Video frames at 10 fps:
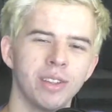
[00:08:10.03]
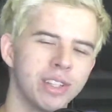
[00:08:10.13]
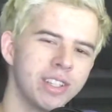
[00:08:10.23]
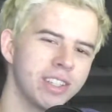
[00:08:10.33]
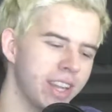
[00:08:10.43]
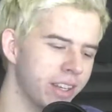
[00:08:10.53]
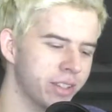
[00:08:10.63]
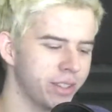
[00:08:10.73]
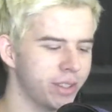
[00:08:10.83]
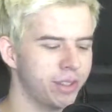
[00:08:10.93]
It's just
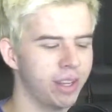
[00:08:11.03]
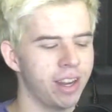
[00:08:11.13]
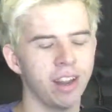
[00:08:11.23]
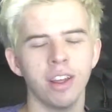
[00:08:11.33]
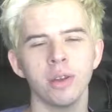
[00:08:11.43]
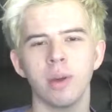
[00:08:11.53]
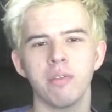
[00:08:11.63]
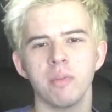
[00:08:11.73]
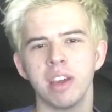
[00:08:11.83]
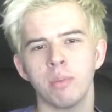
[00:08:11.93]
extra, another way
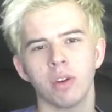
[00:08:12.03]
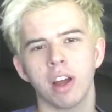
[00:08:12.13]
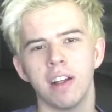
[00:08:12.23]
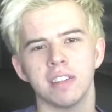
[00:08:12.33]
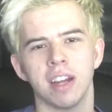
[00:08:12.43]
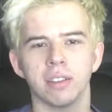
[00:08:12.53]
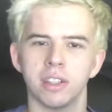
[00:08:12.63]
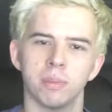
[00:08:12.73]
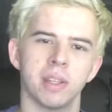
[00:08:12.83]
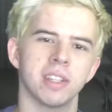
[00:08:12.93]
for me to get more content out
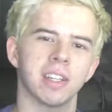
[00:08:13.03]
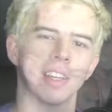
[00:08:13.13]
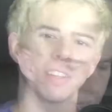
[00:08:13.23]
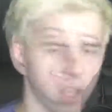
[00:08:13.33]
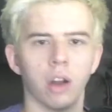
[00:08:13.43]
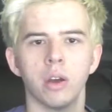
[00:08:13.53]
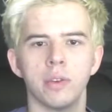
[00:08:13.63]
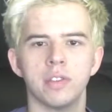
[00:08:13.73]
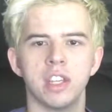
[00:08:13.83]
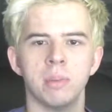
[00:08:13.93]
there the best I can. I don't know
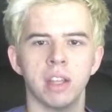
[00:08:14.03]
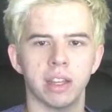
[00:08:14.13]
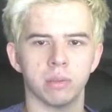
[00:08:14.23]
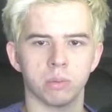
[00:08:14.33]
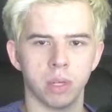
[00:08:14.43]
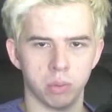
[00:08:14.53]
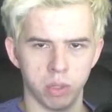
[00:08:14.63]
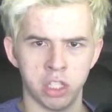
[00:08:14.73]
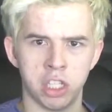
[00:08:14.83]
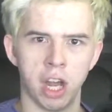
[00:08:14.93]
if you've seen me like
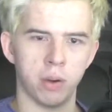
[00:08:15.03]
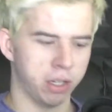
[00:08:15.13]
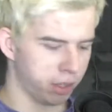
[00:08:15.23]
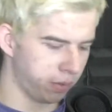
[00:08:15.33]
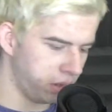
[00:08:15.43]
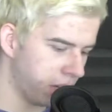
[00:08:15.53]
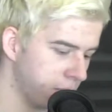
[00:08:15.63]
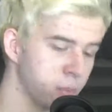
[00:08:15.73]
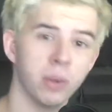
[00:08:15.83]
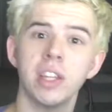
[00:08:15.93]
reach down here a few
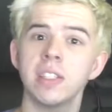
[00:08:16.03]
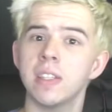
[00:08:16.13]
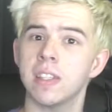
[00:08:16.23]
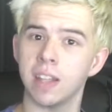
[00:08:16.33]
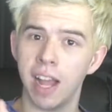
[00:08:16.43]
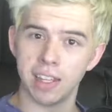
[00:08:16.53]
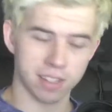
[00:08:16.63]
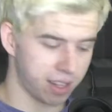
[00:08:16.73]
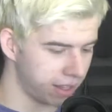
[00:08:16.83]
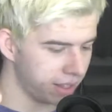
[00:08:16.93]
times, but this is the
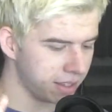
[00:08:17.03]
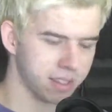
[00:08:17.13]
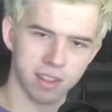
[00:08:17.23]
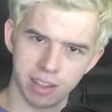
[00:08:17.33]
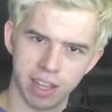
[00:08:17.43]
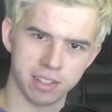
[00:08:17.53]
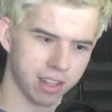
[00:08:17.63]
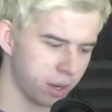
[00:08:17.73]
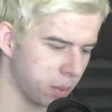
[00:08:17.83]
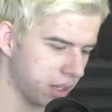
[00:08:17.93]
last, I think this is the last
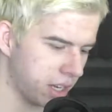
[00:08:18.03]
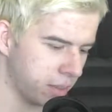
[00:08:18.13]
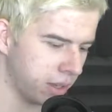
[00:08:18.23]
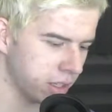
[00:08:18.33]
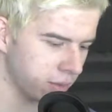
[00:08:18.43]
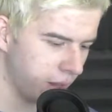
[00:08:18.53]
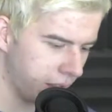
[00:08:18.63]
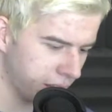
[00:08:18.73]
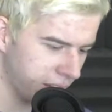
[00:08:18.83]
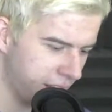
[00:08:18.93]
thing I want to talk about in this
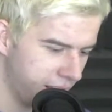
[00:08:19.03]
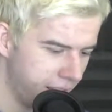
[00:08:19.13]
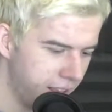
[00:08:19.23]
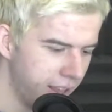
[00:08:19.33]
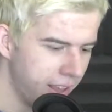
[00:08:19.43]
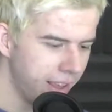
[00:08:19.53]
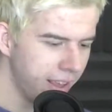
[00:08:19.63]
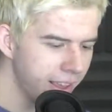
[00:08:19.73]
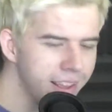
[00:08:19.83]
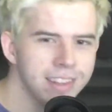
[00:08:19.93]
vlog,
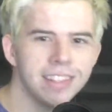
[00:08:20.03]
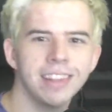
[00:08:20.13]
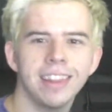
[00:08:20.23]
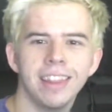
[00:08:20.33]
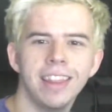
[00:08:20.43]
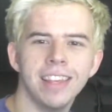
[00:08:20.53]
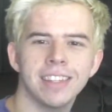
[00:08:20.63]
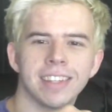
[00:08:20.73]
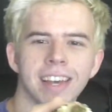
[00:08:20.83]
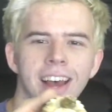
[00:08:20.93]
is
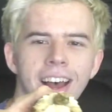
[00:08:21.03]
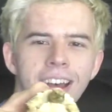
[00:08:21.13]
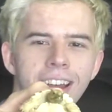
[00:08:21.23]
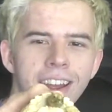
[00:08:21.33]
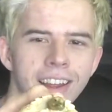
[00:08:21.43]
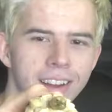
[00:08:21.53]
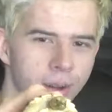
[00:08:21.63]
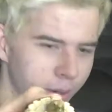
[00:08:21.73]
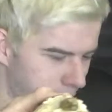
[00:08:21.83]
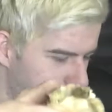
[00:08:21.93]
this guy.
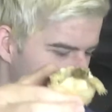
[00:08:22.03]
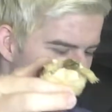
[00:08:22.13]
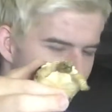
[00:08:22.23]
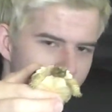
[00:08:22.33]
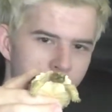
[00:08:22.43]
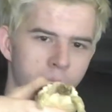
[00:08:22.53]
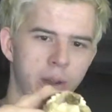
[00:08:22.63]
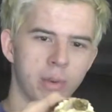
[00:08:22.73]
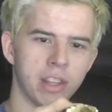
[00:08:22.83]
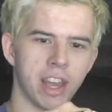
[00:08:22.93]
Hold on, let me
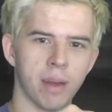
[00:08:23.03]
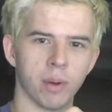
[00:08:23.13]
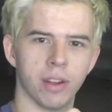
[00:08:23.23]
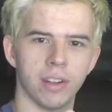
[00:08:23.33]
bring him to the camera.